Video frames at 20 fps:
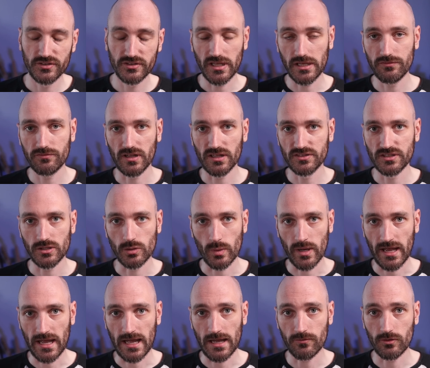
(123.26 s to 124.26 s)
save files that you
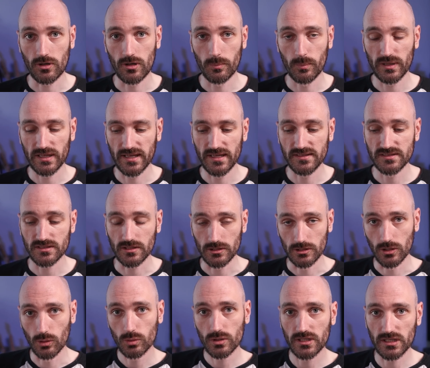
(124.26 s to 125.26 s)
have are placed
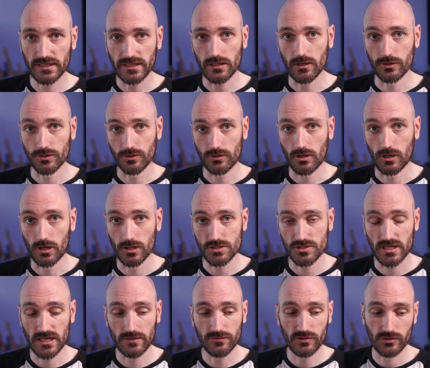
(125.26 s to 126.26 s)
locally on your hard
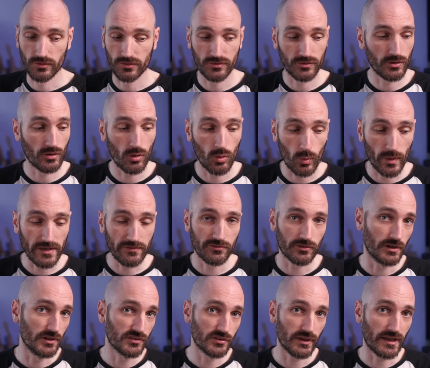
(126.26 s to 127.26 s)
drive, so there's no way
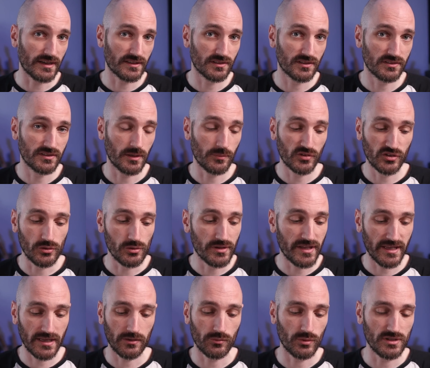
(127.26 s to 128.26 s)
for us to access them, so you
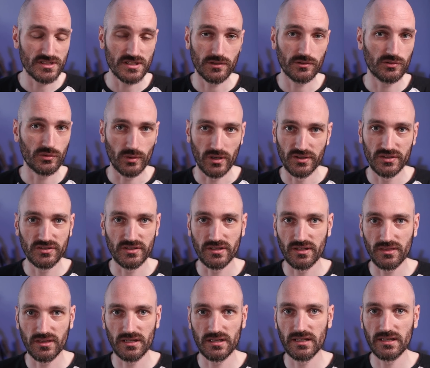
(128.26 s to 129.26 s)
can't reach out to us,
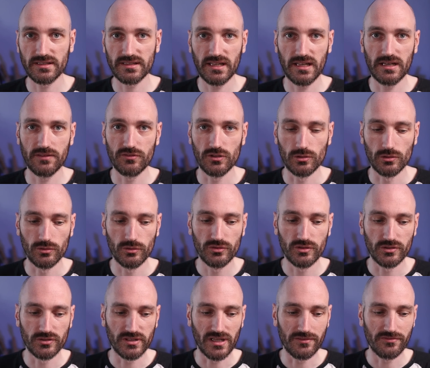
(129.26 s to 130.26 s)
anything like that, if you lose
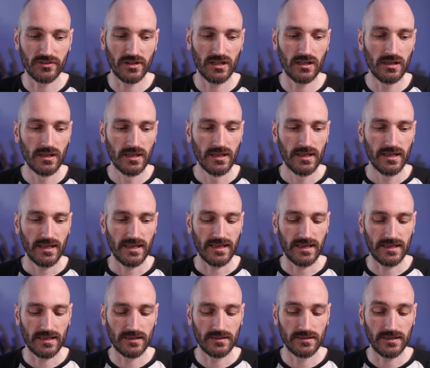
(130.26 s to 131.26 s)
your save file.
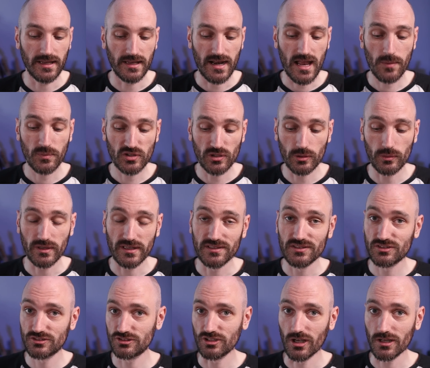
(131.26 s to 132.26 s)
And it absolutely
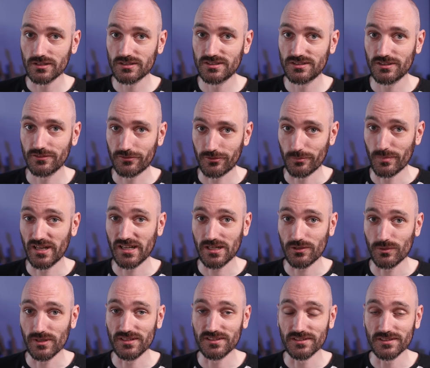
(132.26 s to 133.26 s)
sucks for
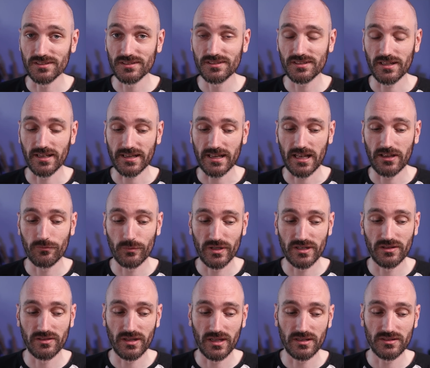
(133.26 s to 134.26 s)
many reasons. I've
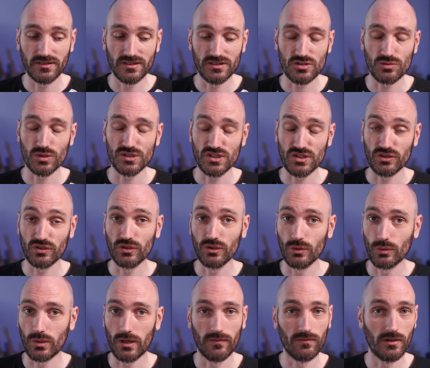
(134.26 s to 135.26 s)
been in that situation
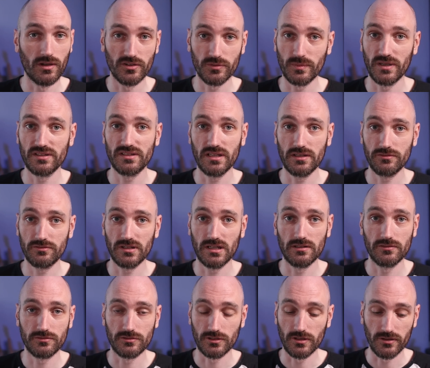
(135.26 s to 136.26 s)
too, where I've lost my save
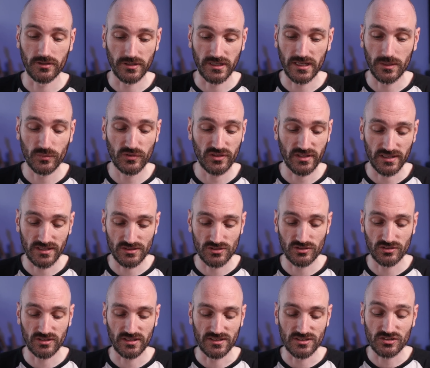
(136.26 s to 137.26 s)
file for other games, and
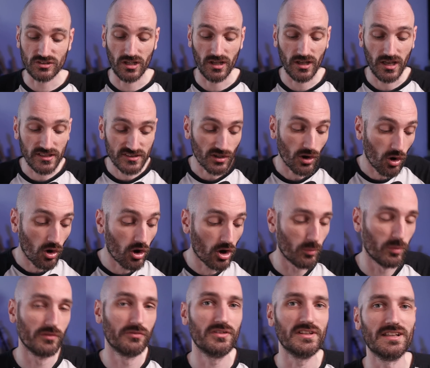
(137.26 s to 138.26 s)
it's a
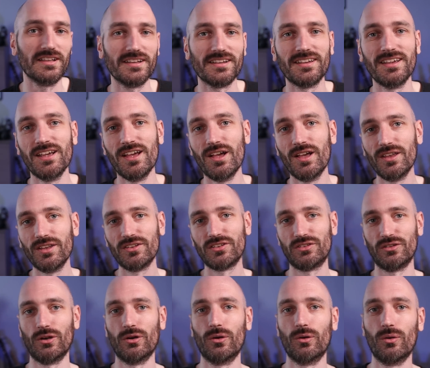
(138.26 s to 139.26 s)
horrible feeling.
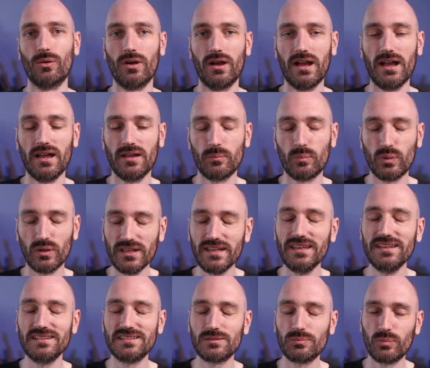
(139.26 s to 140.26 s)
So
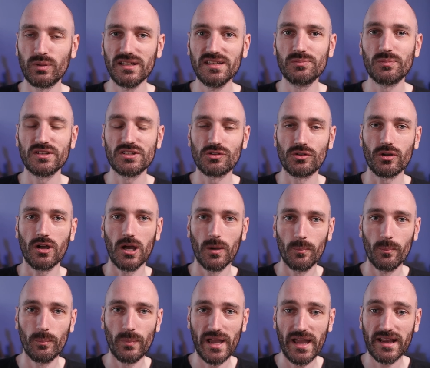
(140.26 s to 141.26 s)
please make sure to
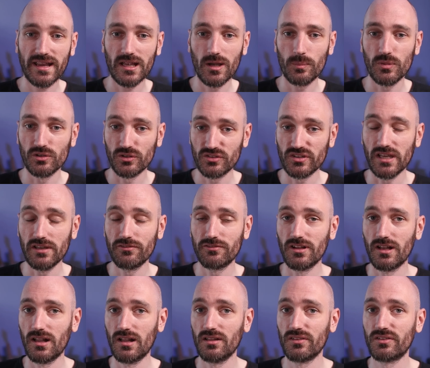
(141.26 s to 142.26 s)
back up your save
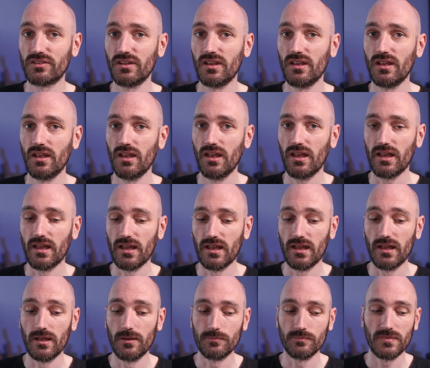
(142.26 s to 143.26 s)
files.
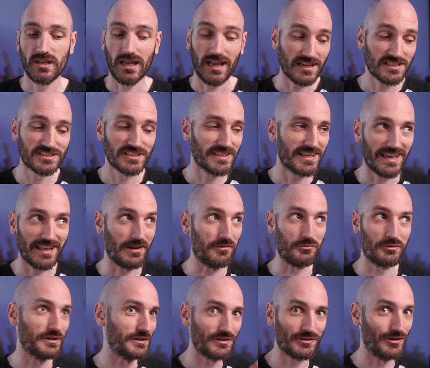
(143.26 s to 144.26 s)
Actually, kind
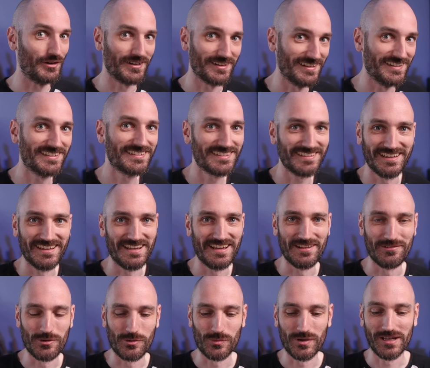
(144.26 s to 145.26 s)
of regardless
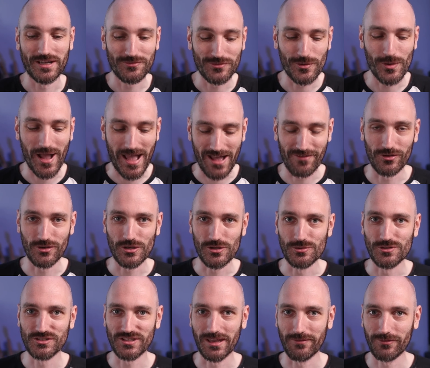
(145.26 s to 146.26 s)
in one way. If you have a
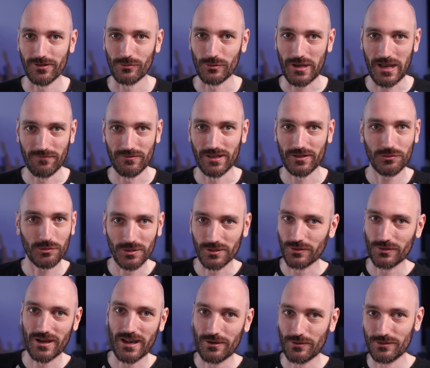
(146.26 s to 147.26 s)
huge save file, you have
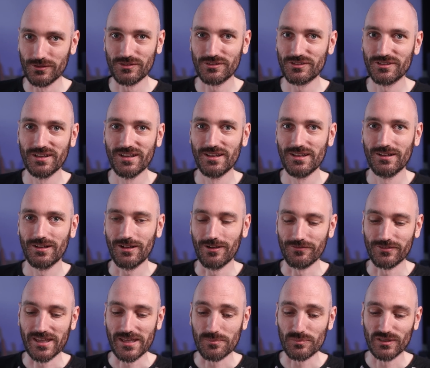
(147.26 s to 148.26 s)
300 hours
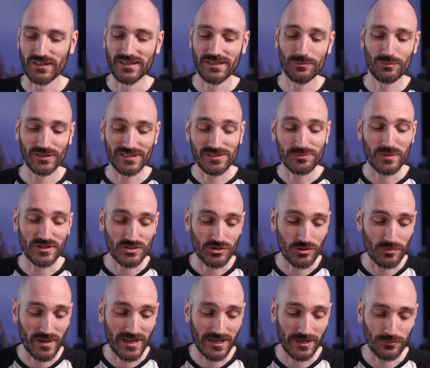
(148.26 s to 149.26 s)
of gameplay, please make sure
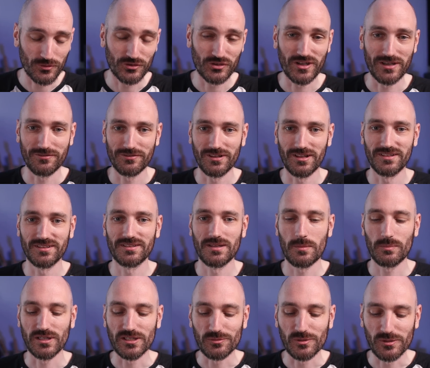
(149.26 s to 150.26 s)
to back up your save files.
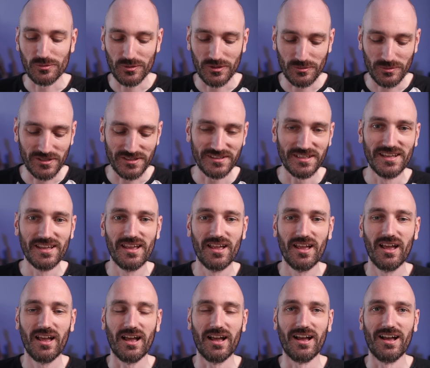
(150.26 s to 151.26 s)
Please,
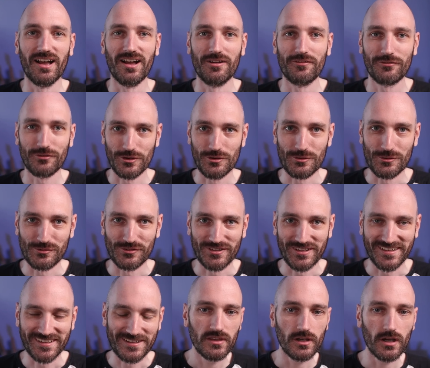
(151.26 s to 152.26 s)
for your own
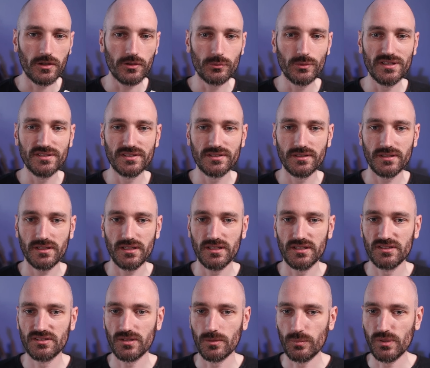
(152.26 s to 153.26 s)
sake. The other reason
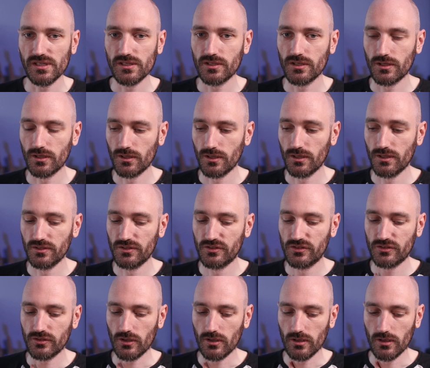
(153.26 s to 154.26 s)
is
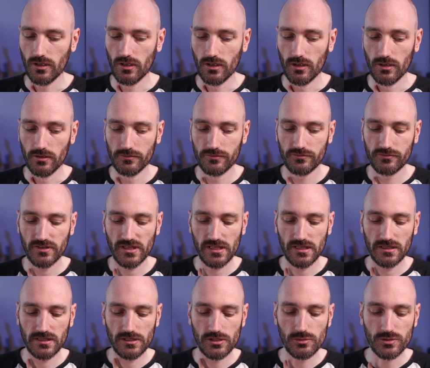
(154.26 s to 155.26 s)
because of
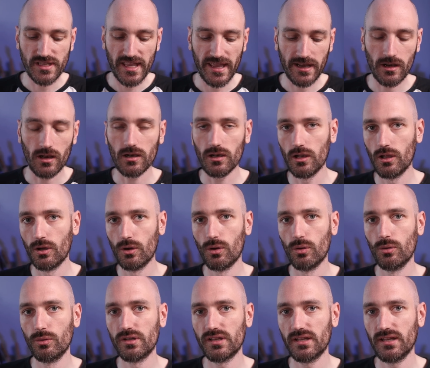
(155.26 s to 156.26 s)
you cannot
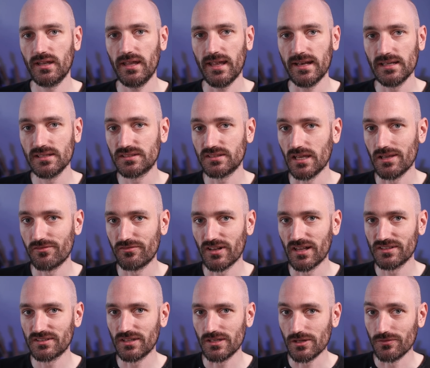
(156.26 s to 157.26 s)
load any save
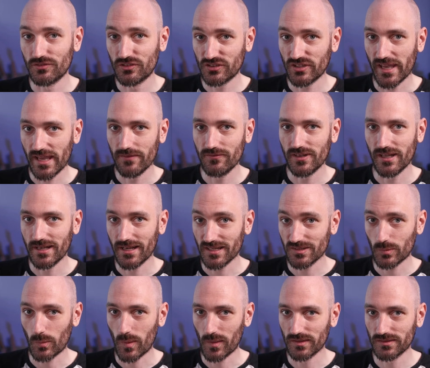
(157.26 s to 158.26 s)
files that you've saved in
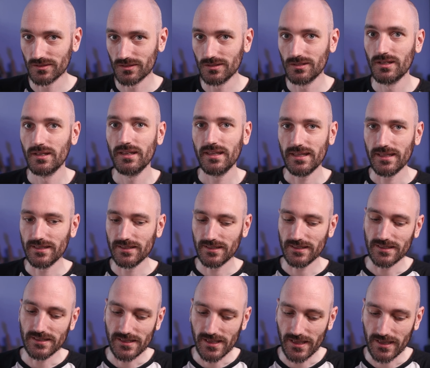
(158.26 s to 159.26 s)
experimental in
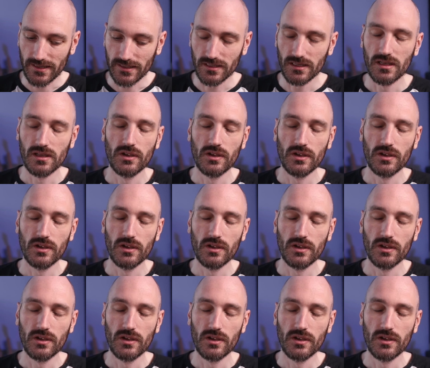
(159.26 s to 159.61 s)
EA.